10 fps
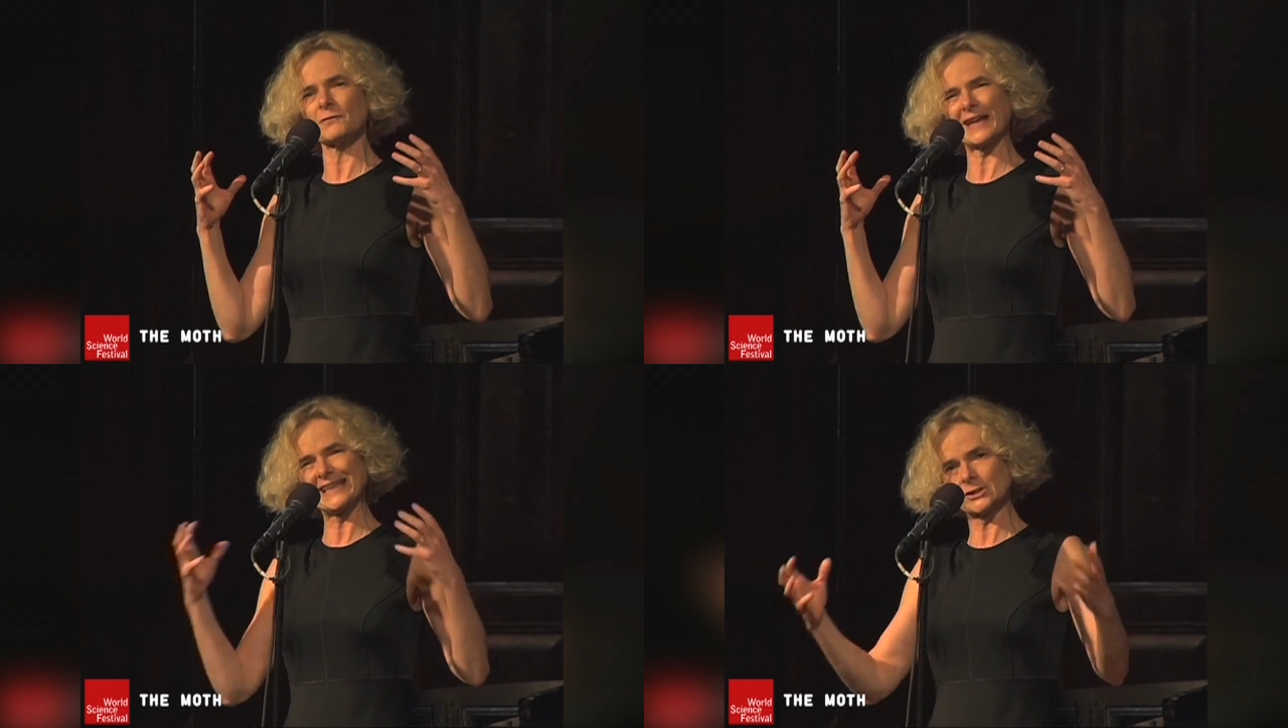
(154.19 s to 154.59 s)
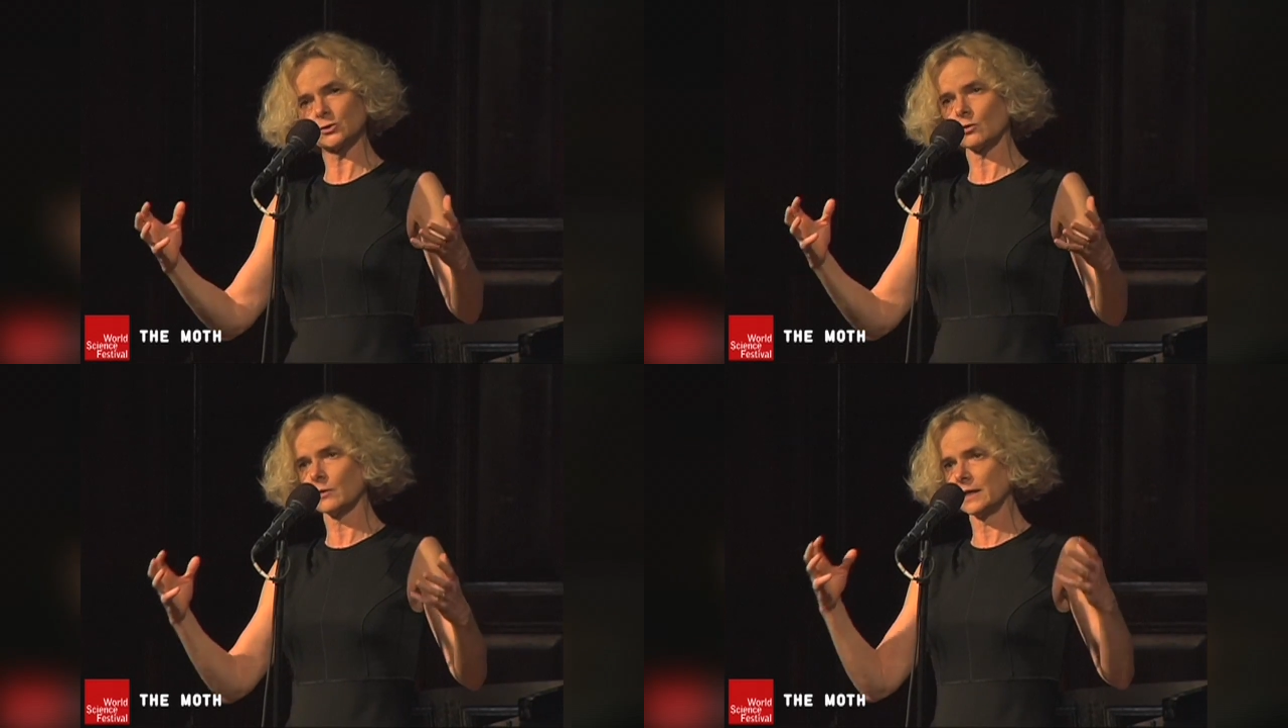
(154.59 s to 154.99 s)

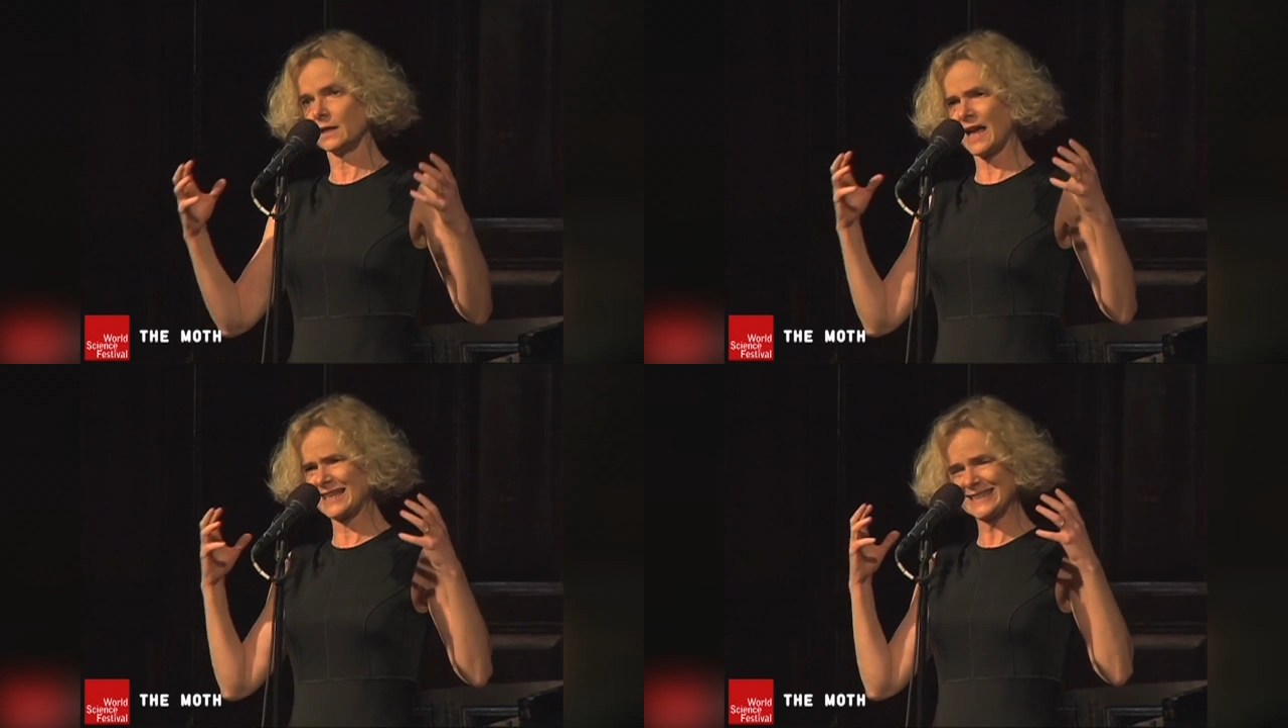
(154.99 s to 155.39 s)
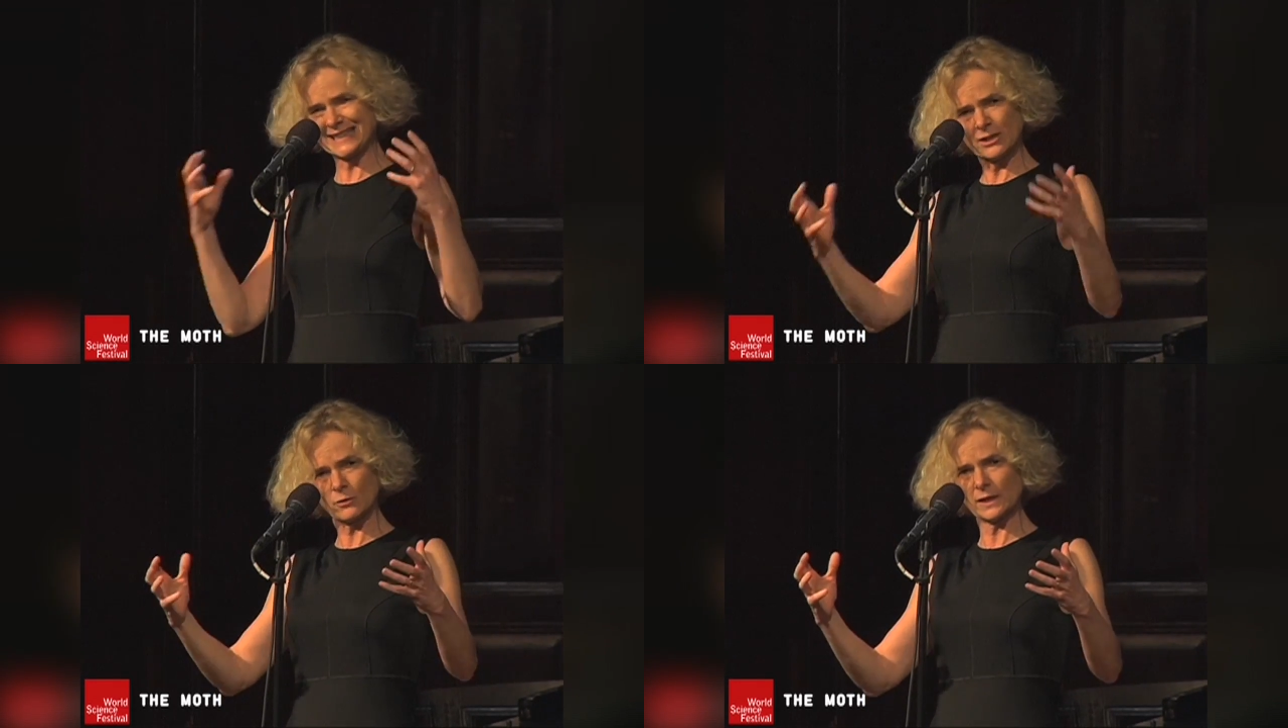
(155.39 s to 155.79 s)
history and
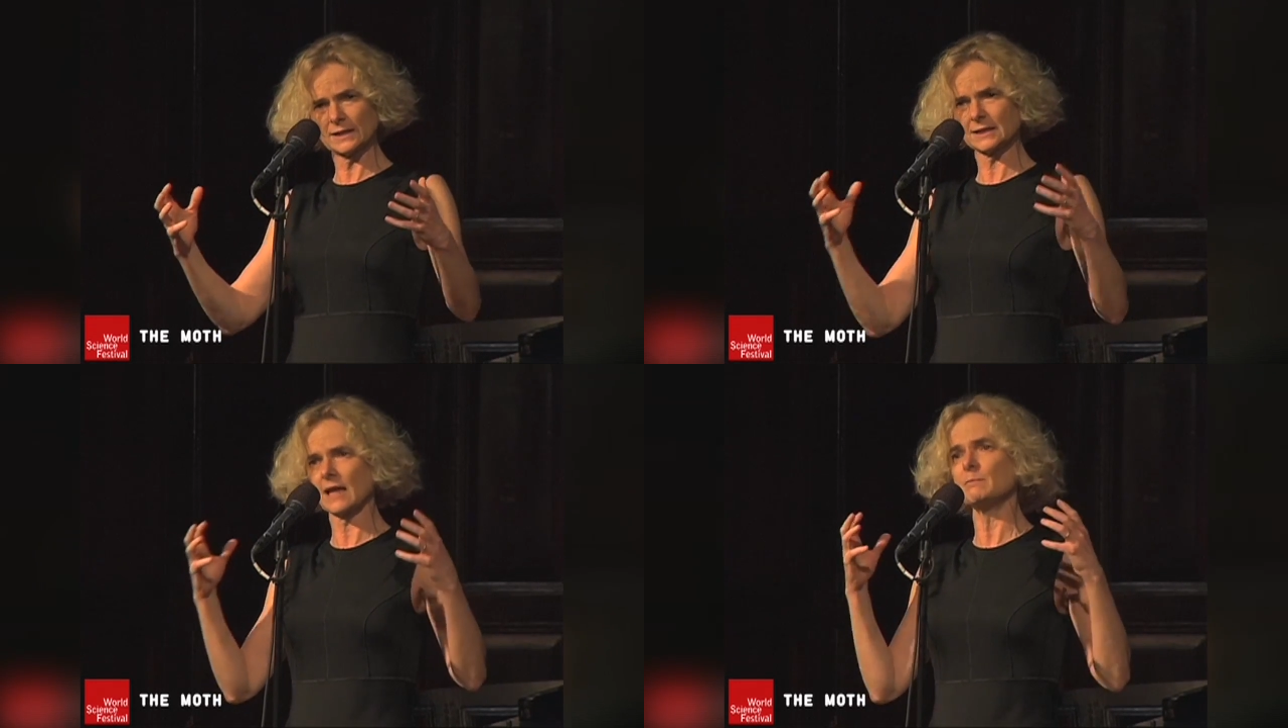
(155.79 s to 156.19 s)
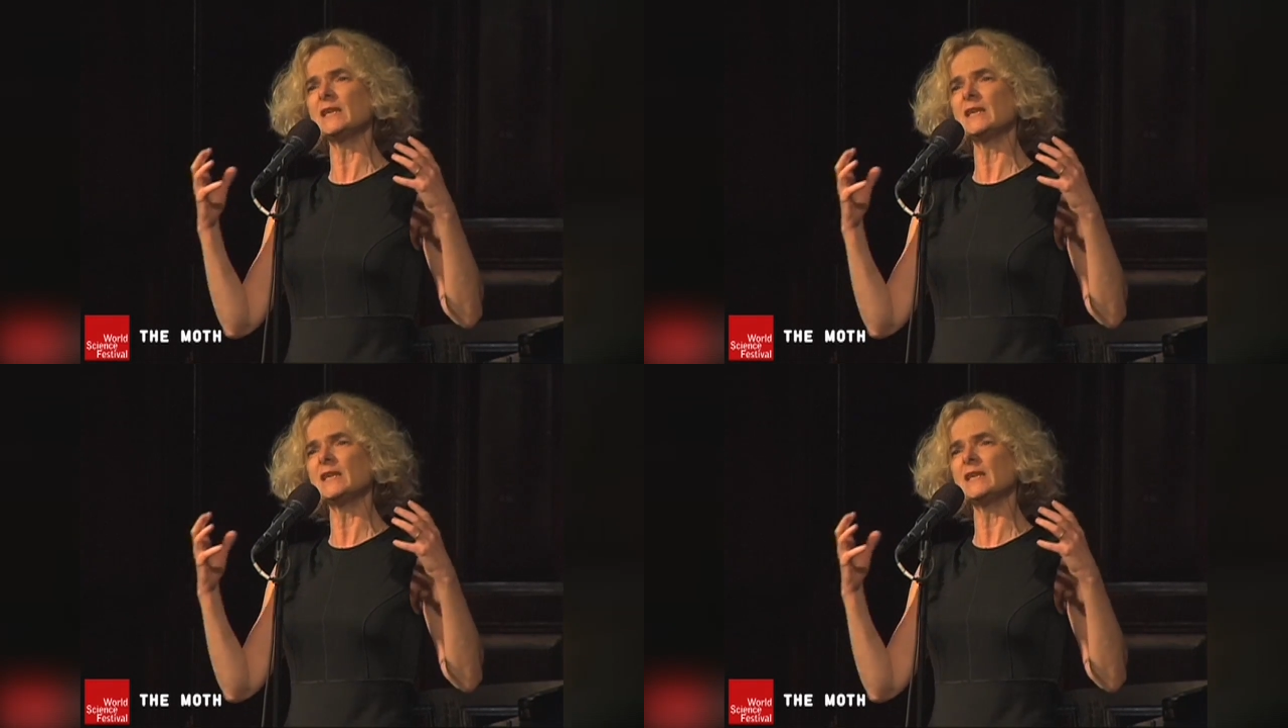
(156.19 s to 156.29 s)
secrets and